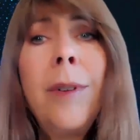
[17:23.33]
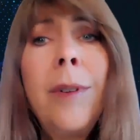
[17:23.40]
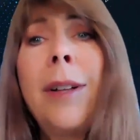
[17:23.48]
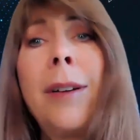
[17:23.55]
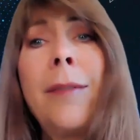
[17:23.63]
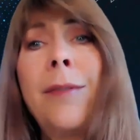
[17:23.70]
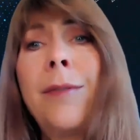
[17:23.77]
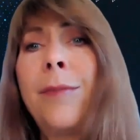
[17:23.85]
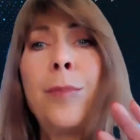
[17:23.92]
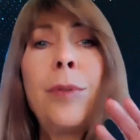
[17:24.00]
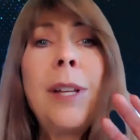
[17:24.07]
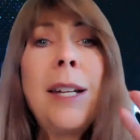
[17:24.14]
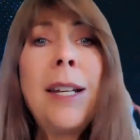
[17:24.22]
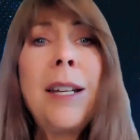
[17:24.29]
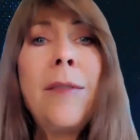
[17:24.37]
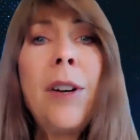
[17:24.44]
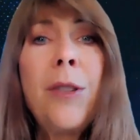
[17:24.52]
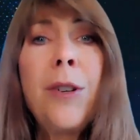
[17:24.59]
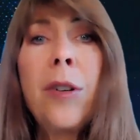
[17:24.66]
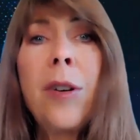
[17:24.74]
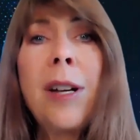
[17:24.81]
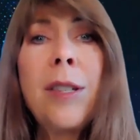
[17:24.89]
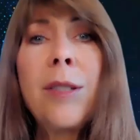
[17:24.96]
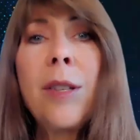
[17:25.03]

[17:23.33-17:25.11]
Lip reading: we'll have plenty of other great